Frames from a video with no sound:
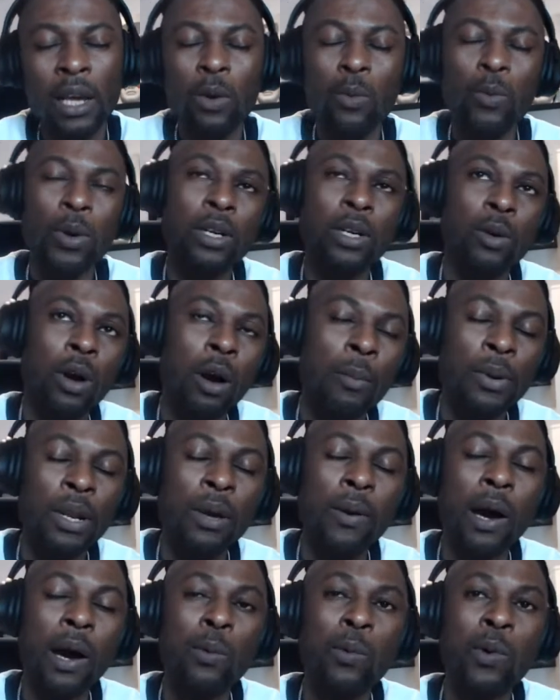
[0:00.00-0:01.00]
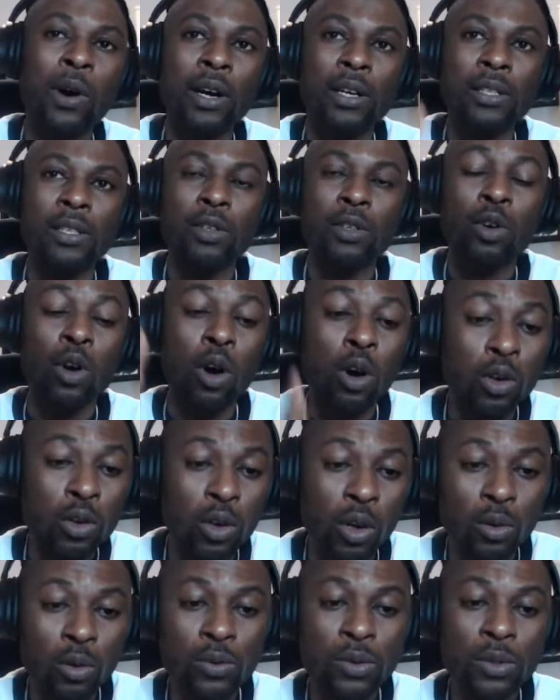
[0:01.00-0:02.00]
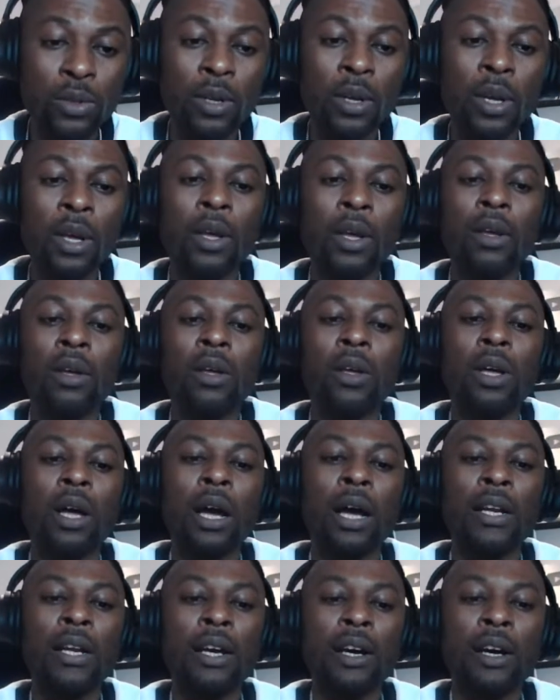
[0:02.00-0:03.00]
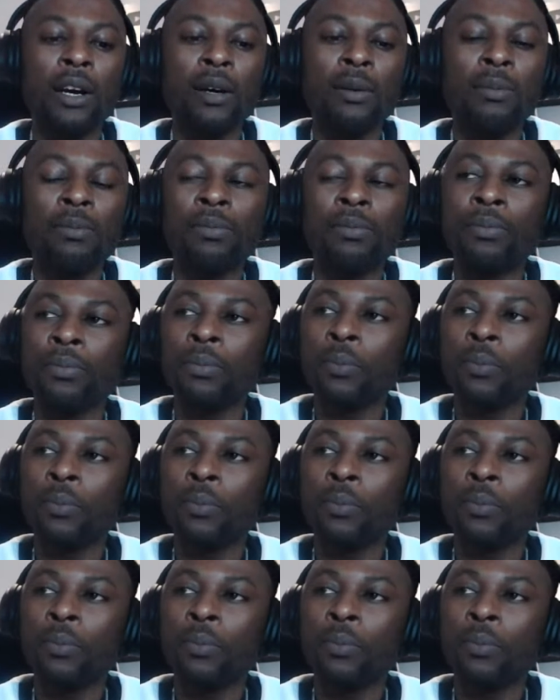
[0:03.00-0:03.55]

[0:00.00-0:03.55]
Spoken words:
but the company where I worked got closed, and